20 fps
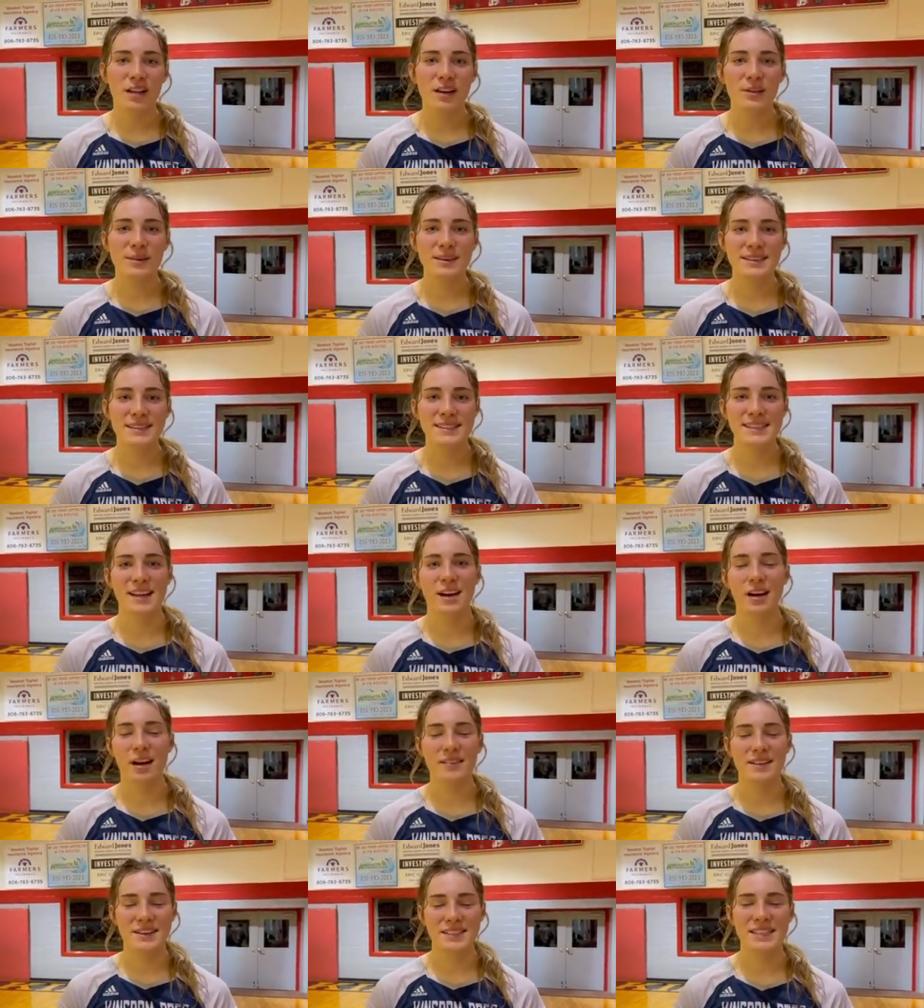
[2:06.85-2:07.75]
It was
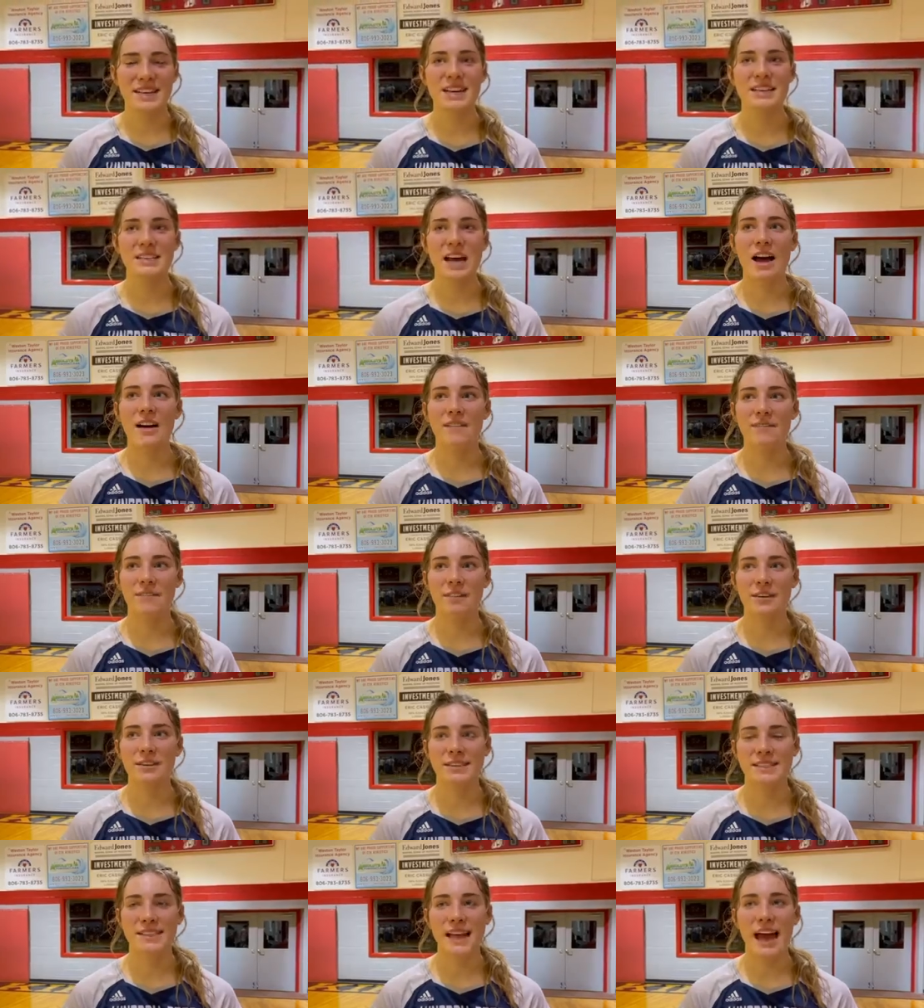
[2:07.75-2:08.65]
obviously a tough
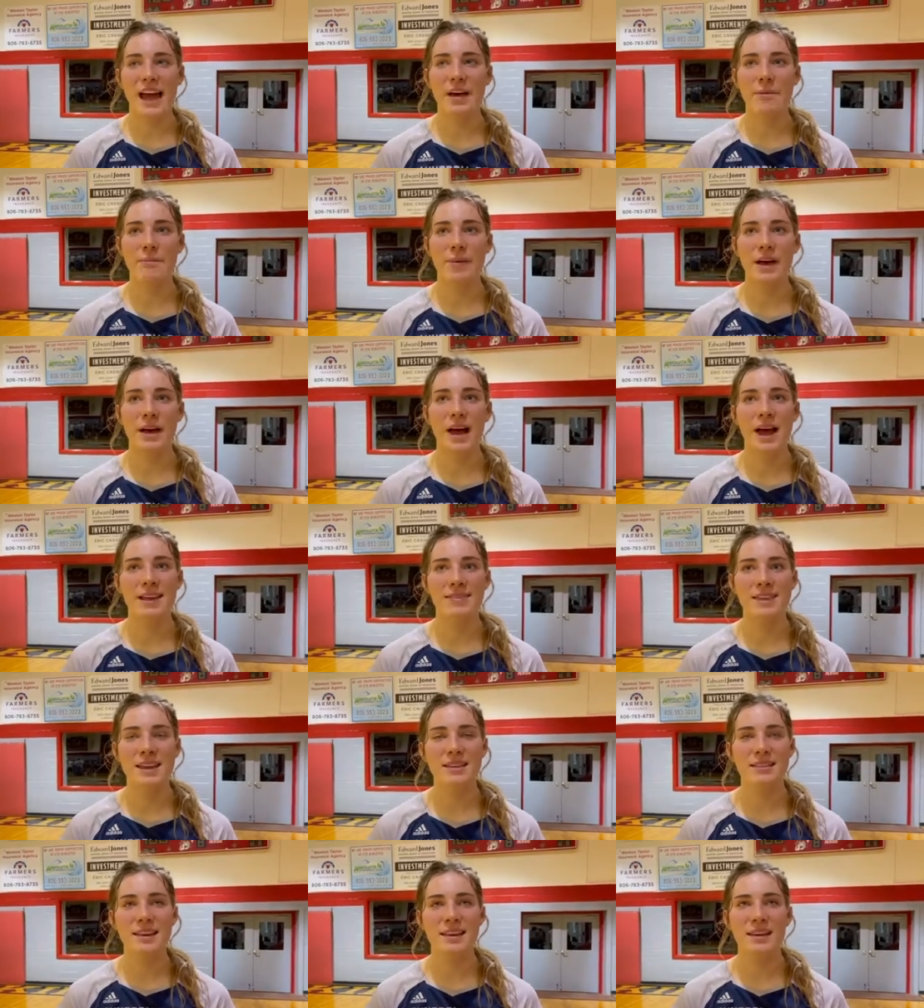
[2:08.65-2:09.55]
first set, but I
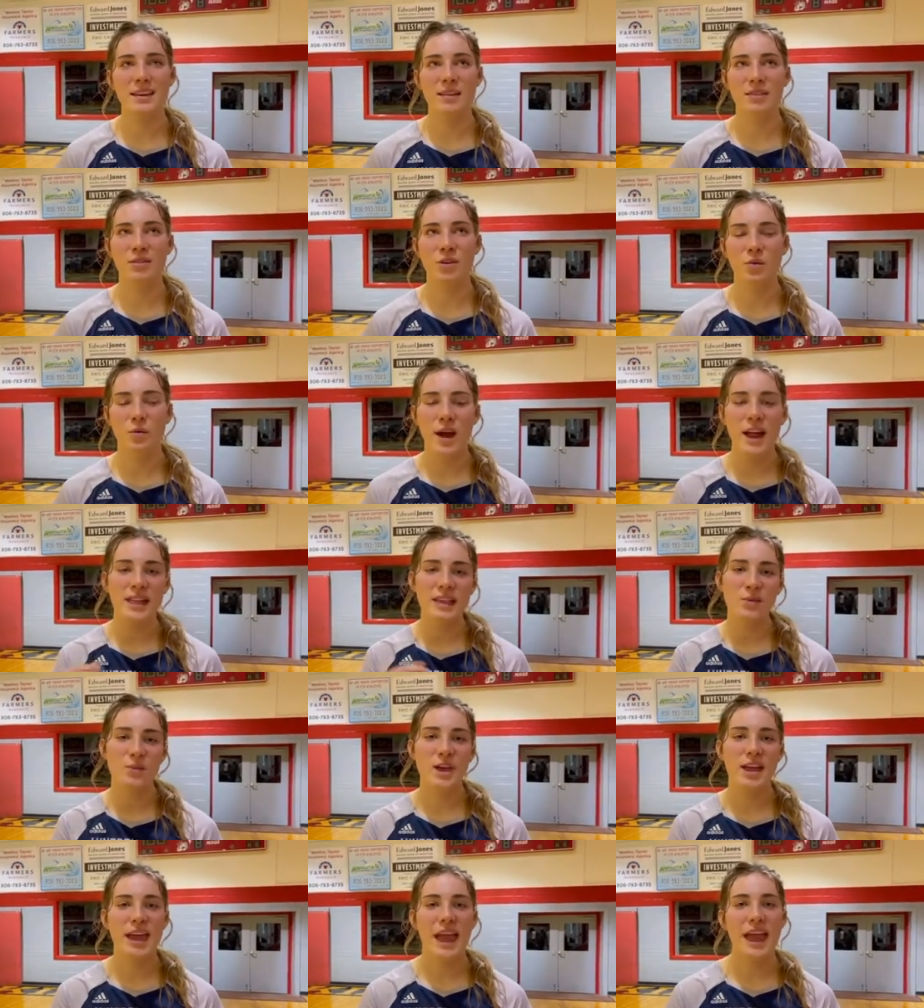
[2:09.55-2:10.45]
think that the way
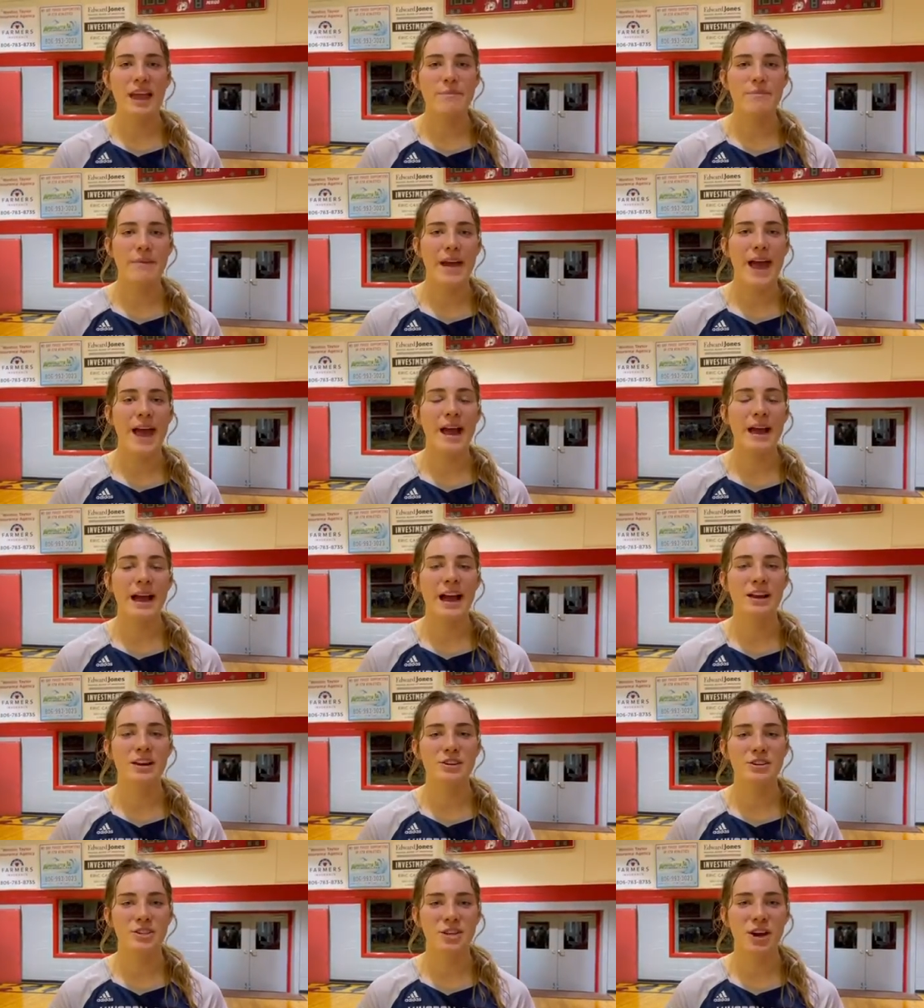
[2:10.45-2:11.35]
that we came back
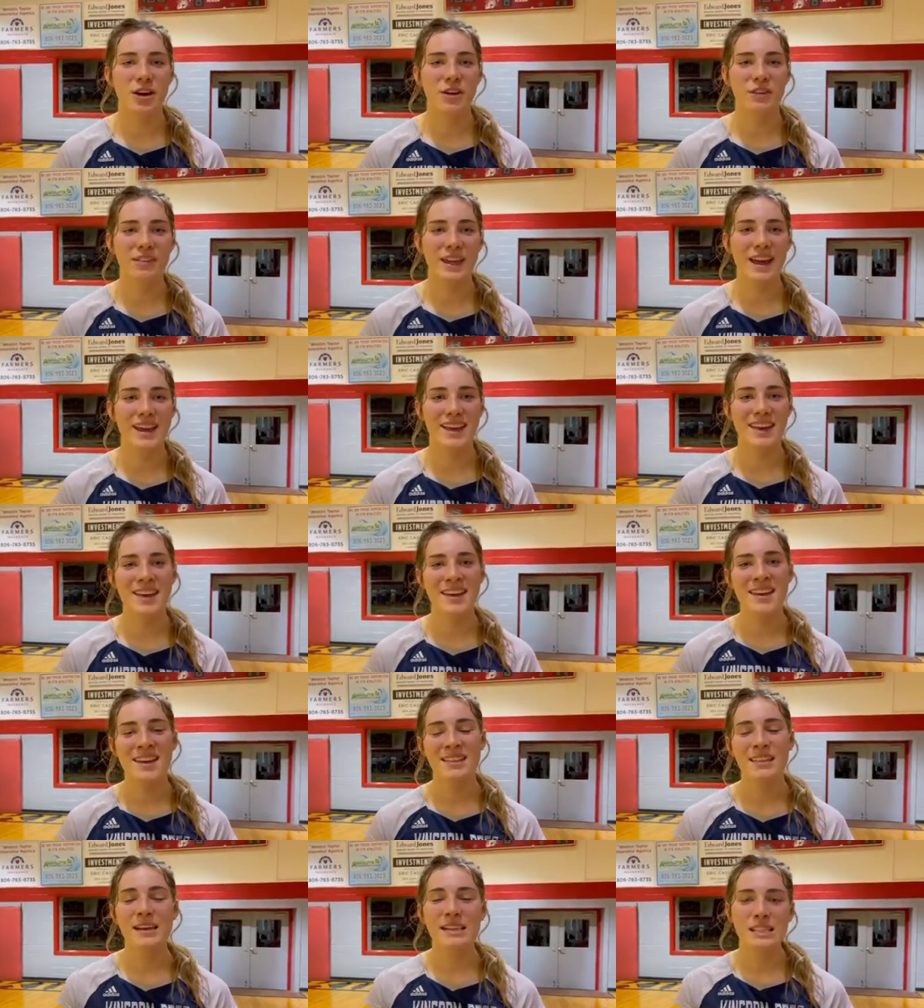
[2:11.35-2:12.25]
kind of showed like
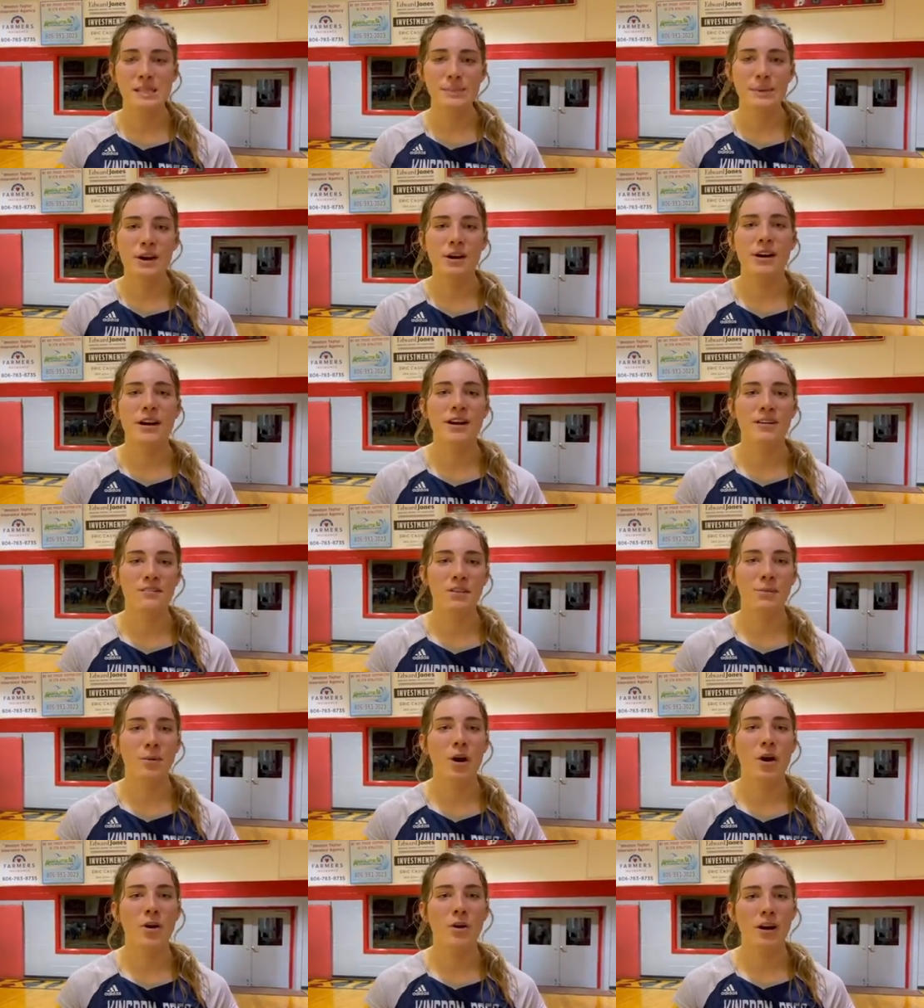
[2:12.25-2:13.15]
the spirit of the
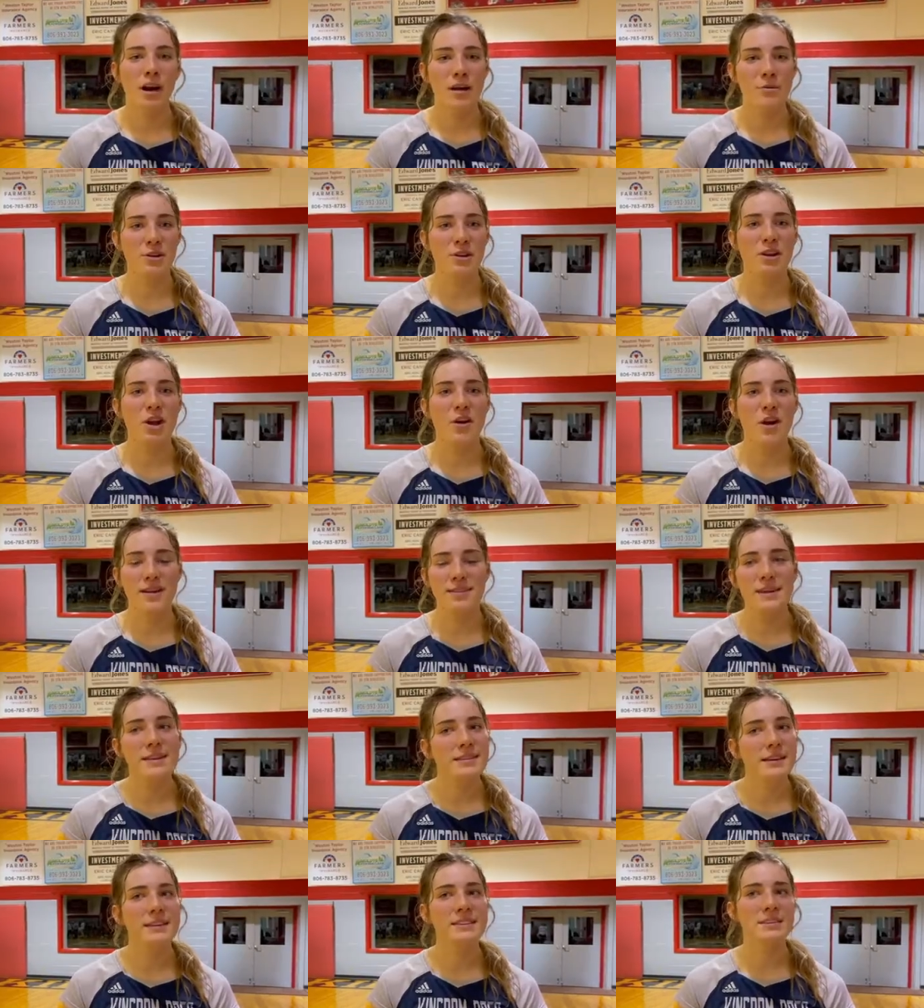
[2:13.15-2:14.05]
program. You know, I
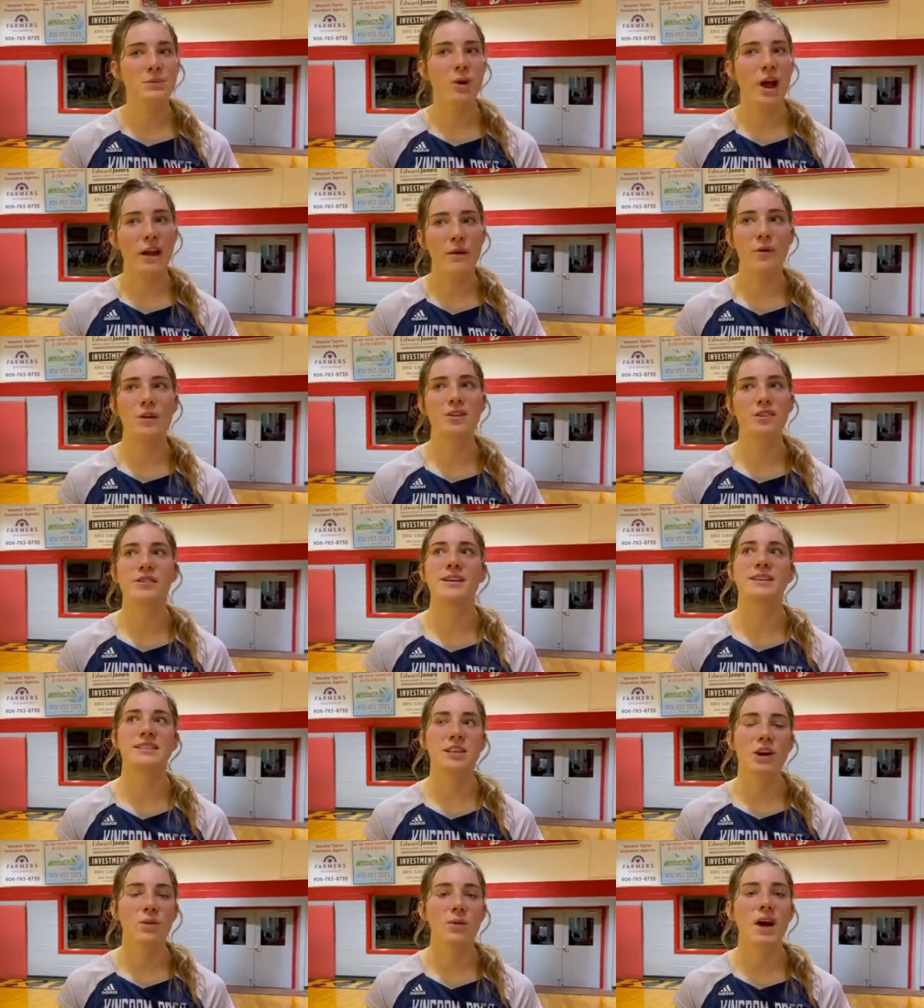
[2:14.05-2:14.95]
think that's why we're doing
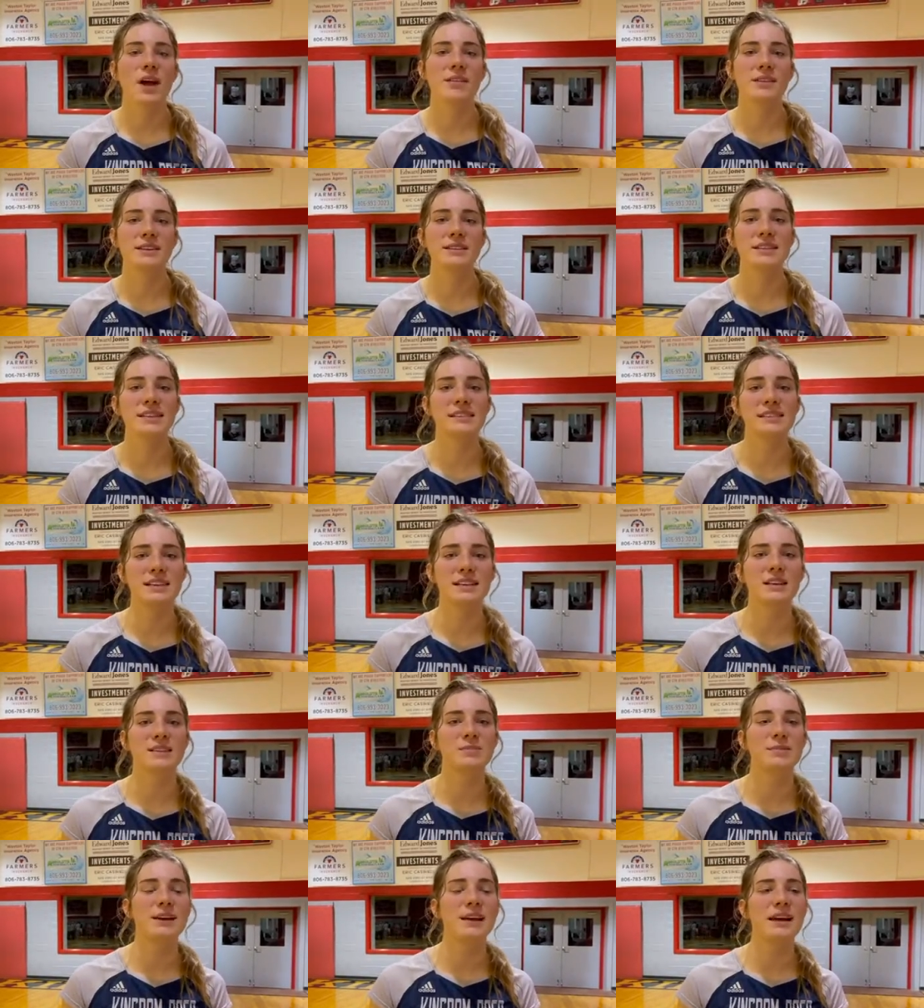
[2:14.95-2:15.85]
so well this season
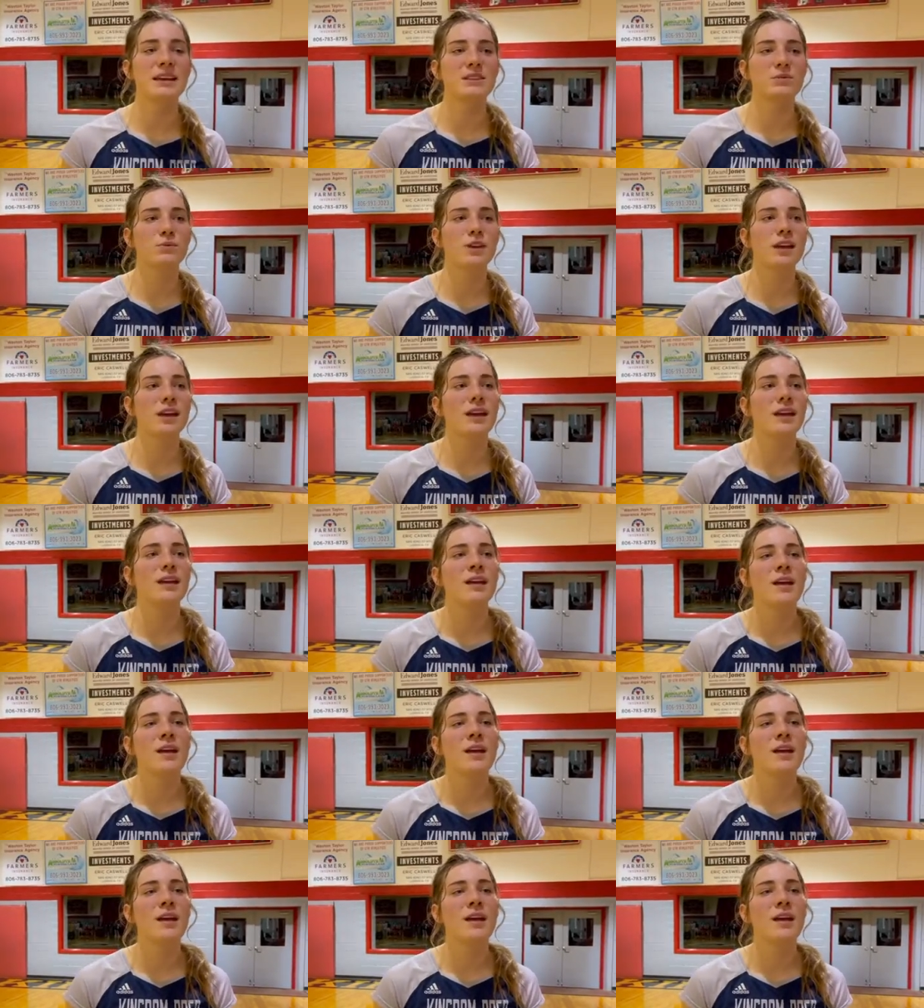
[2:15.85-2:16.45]
is because we